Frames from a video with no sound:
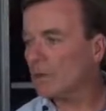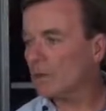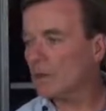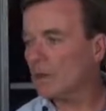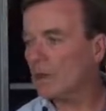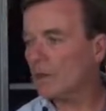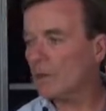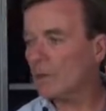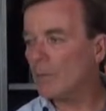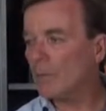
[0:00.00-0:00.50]

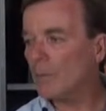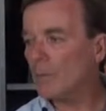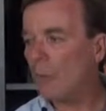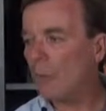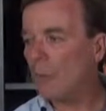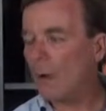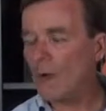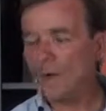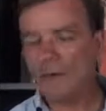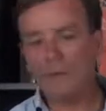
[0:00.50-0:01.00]
Um,
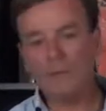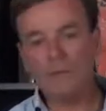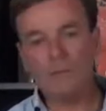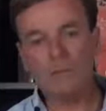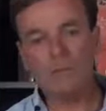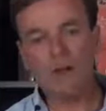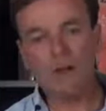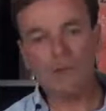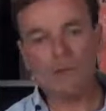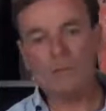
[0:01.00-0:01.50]
one is
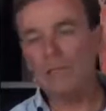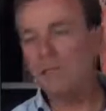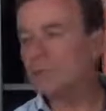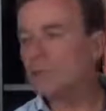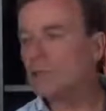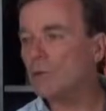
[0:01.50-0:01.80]
Mary Lynn,